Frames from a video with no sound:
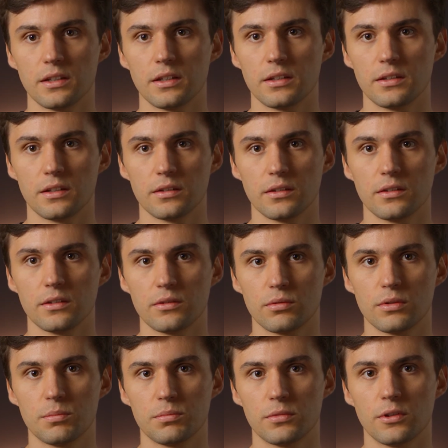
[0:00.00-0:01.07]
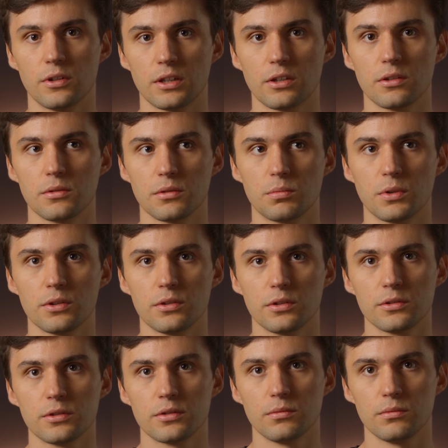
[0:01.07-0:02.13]
the crypto economic
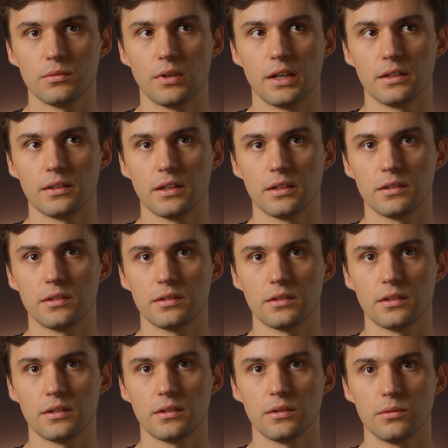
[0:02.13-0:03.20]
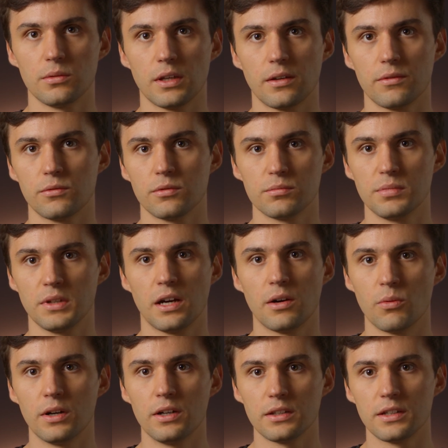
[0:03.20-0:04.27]
protocols, and we have to be
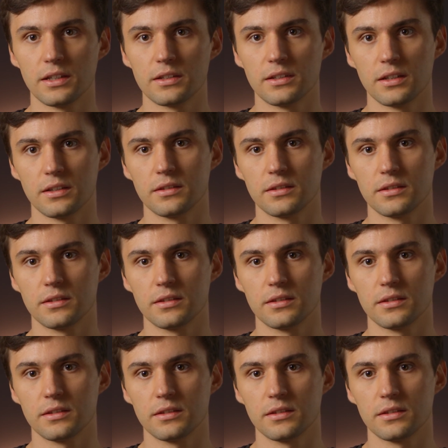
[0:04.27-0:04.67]
aware that